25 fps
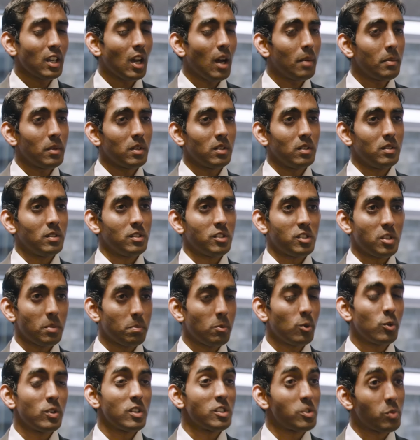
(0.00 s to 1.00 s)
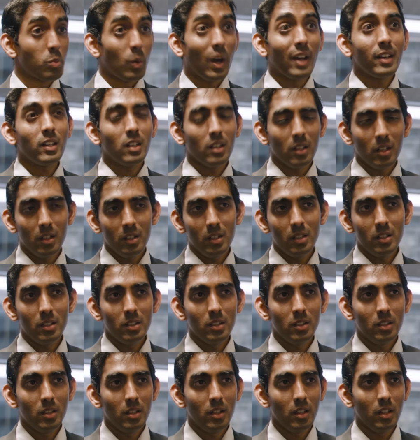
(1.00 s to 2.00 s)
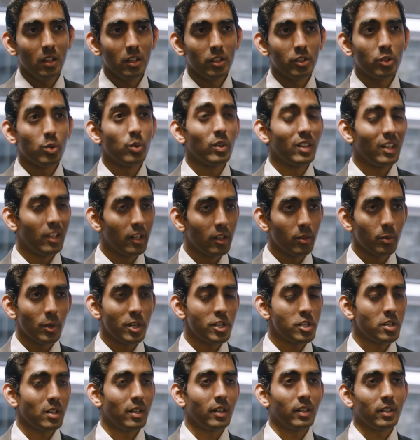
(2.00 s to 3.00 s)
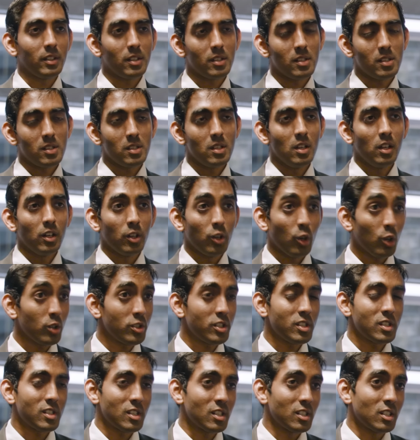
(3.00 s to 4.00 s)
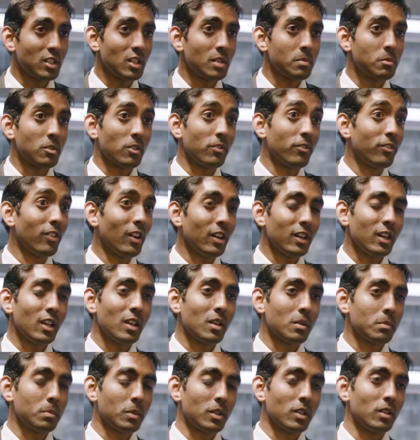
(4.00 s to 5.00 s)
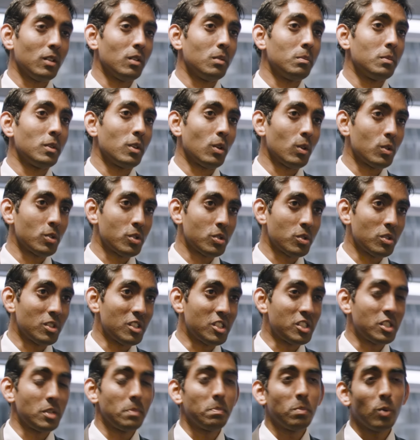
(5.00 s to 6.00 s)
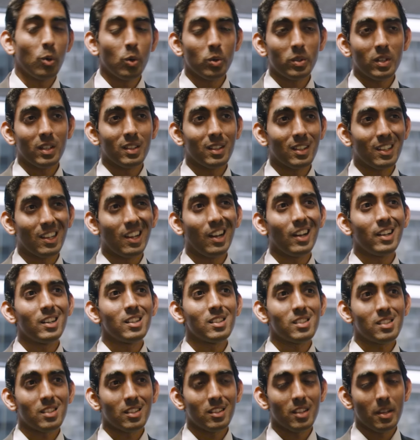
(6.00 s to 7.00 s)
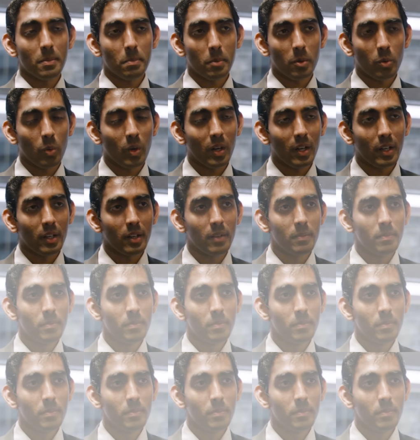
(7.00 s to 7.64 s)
government support is vital to an innovation like this, not just in terms of funding, but also the support and the guidance that they provide.